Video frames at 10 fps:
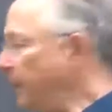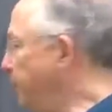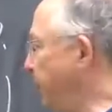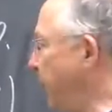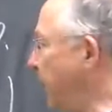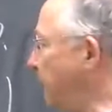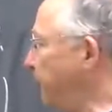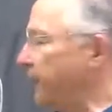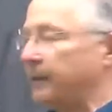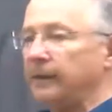If
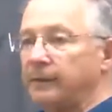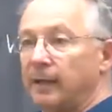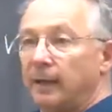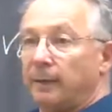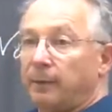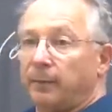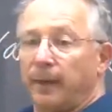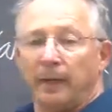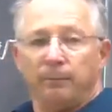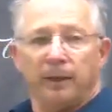alpha is this, but
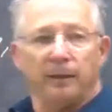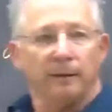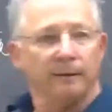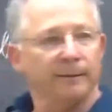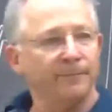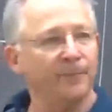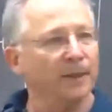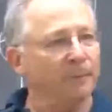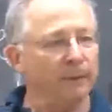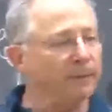maybe,
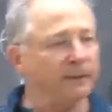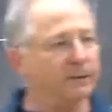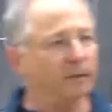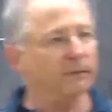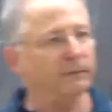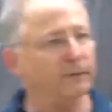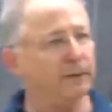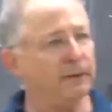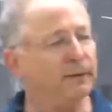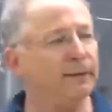maybe it's not
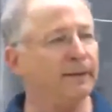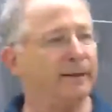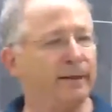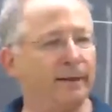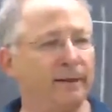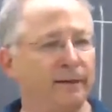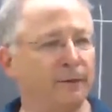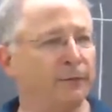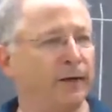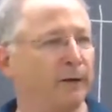a clearly
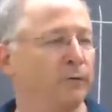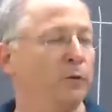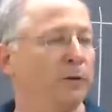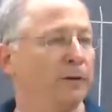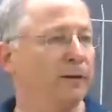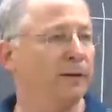defined rule.